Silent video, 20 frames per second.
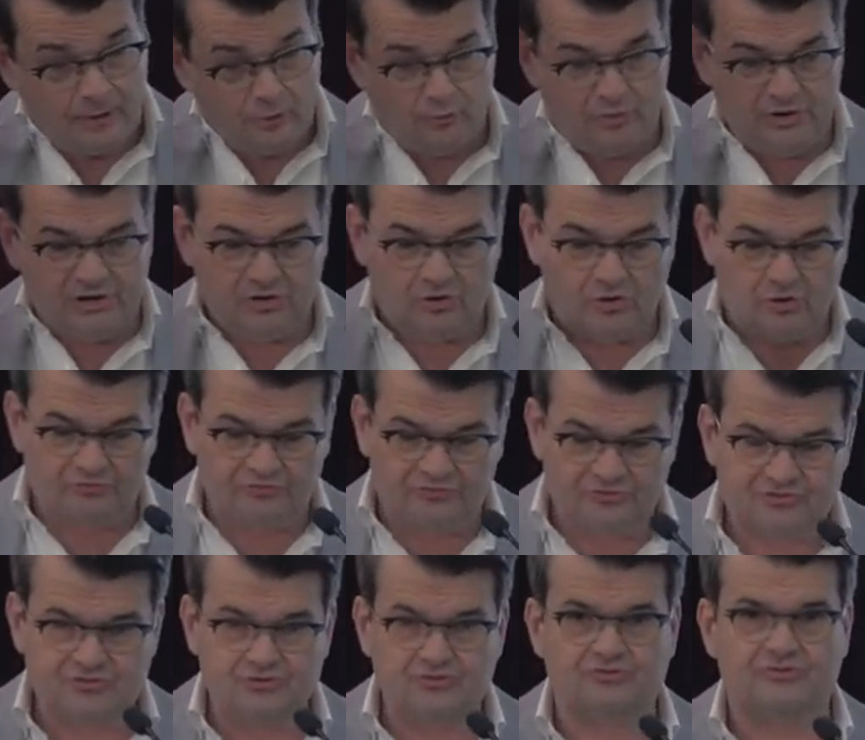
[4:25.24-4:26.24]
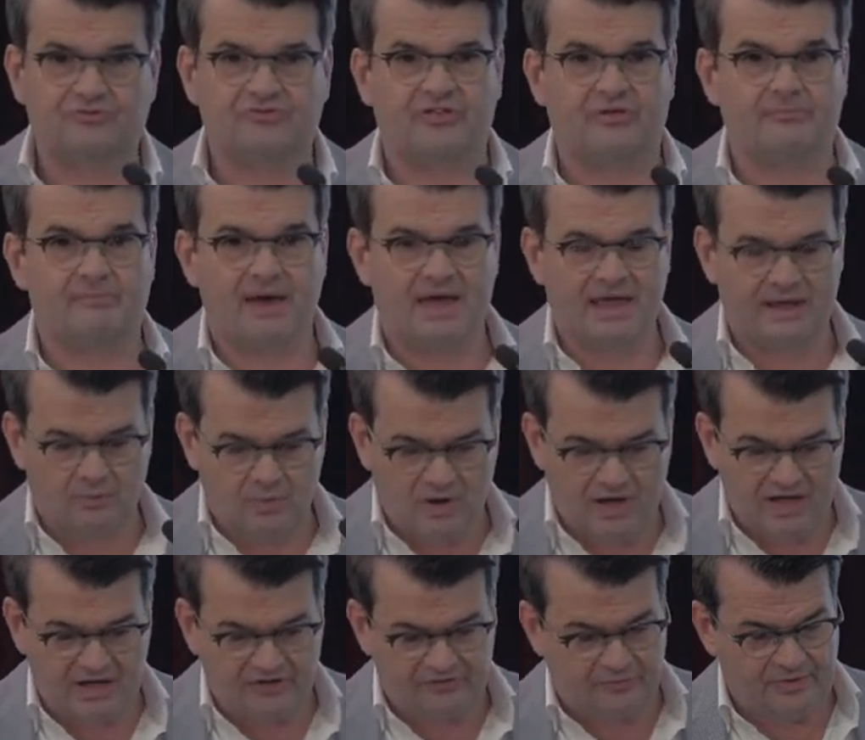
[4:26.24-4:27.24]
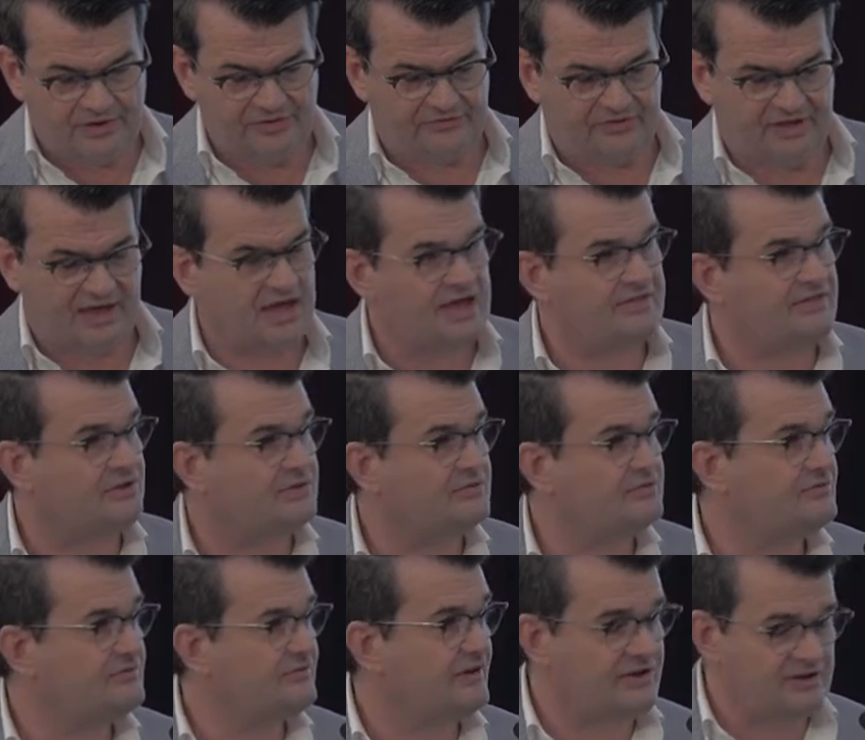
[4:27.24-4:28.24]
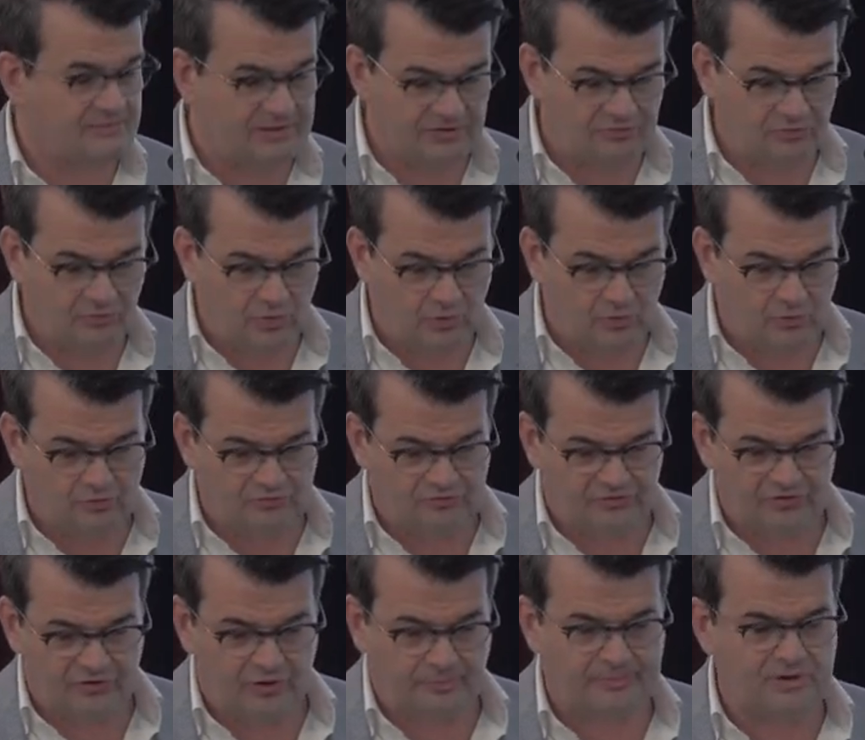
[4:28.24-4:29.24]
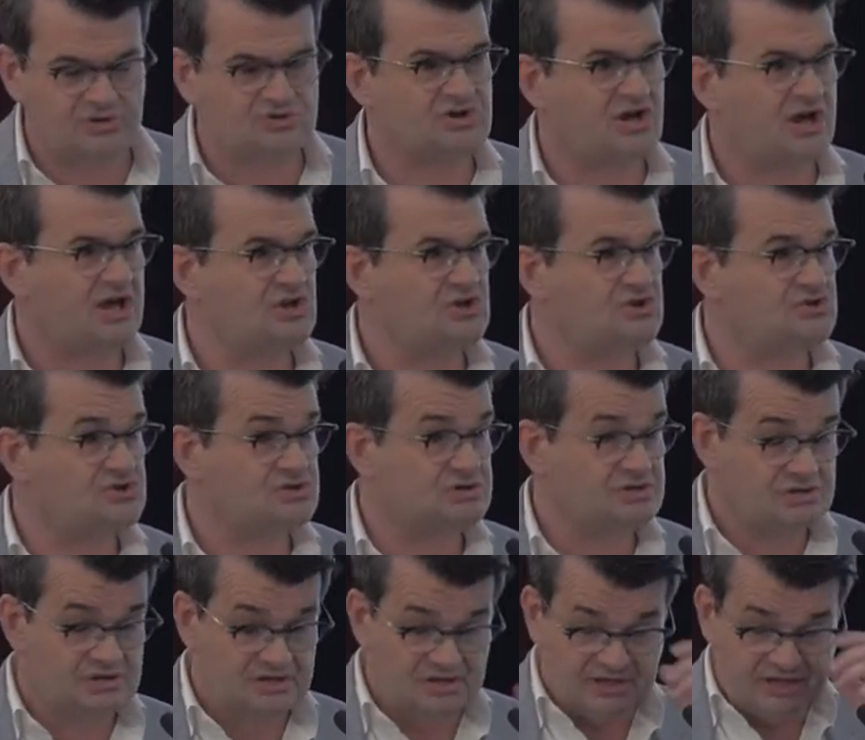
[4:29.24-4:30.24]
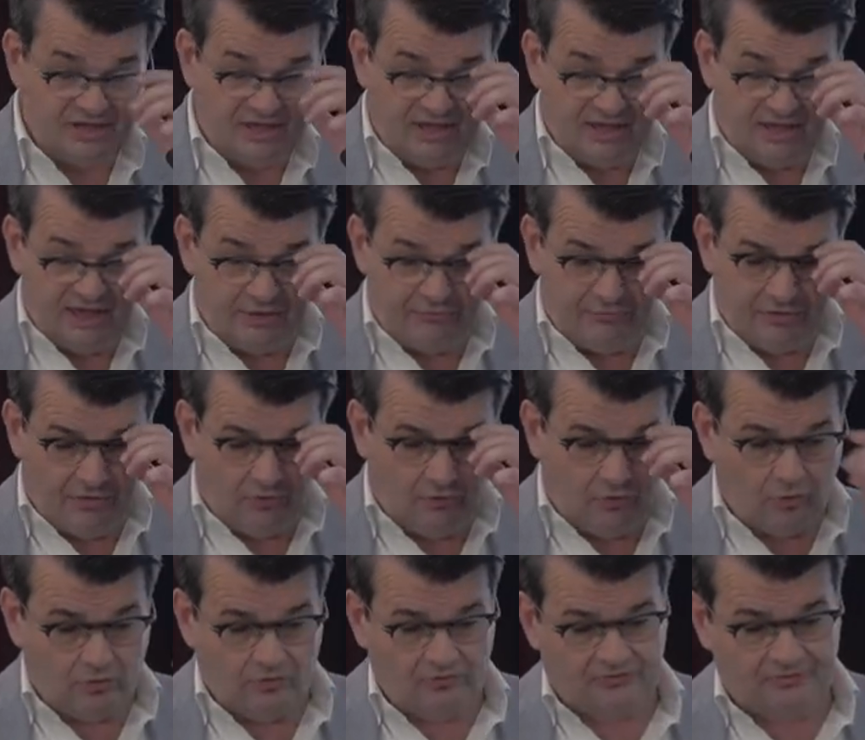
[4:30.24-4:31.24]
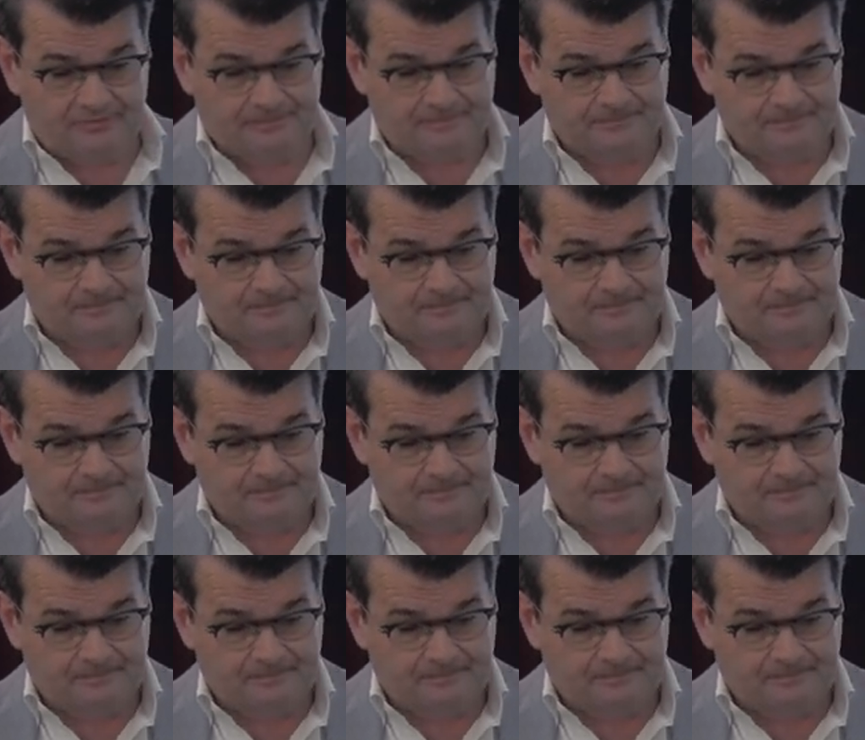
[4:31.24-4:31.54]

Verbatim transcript: Written constitutions are the main ways we say that fundamental laws cannot be changed, as other laws.